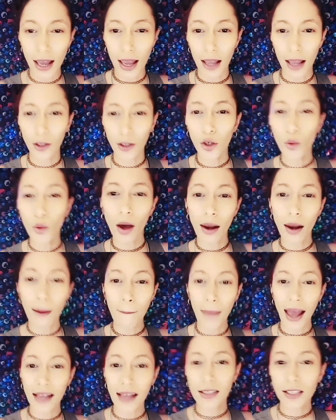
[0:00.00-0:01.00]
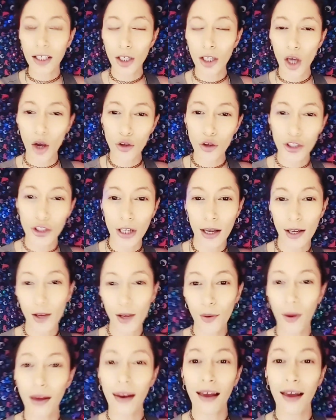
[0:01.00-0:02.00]
You wanna master your shit? You
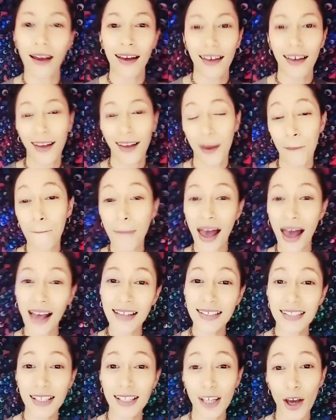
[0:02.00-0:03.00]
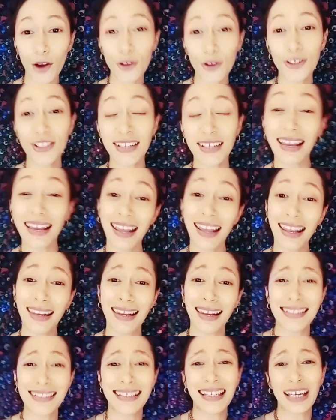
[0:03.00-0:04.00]
wanna master your shit in a
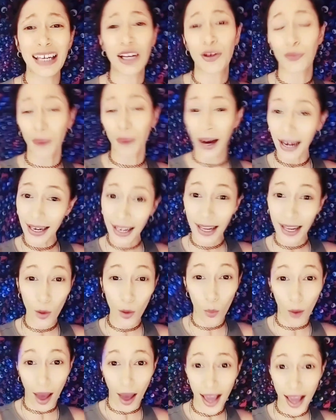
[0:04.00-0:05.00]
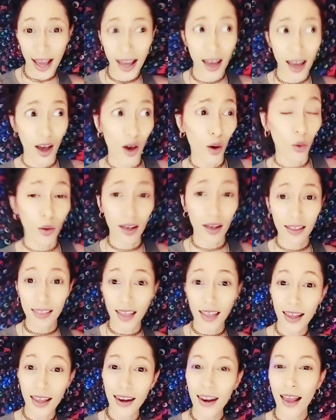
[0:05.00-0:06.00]
degrading way
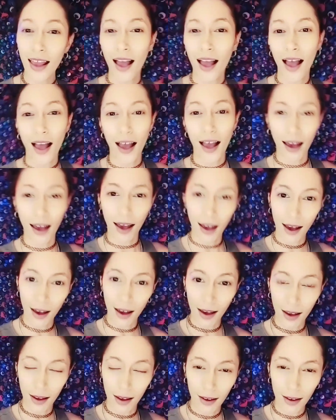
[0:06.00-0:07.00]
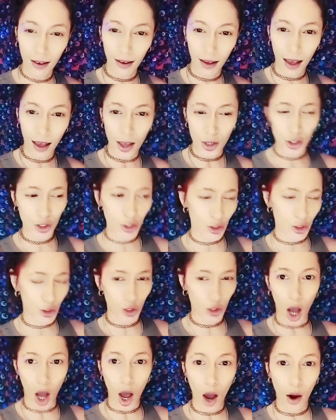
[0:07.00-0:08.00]
within a, a
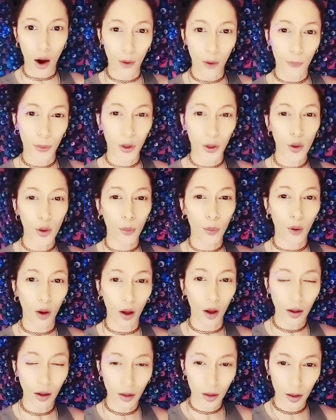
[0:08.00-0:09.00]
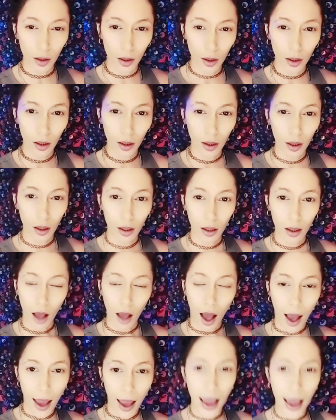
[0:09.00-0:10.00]
star pupil? I
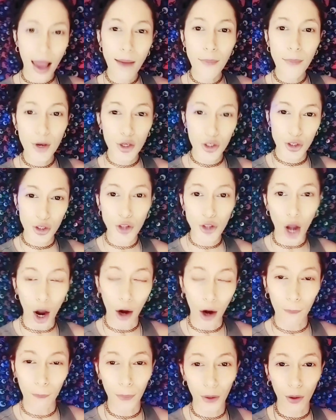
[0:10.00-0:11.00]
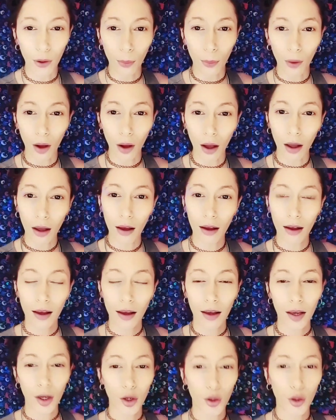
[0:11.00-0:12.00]
am a star pupil,
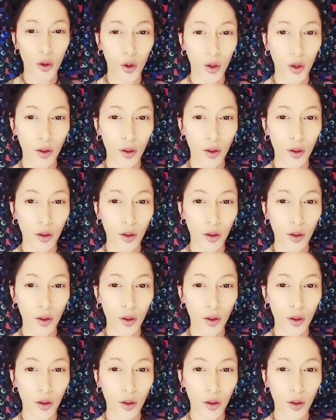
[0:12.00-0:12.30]
you know?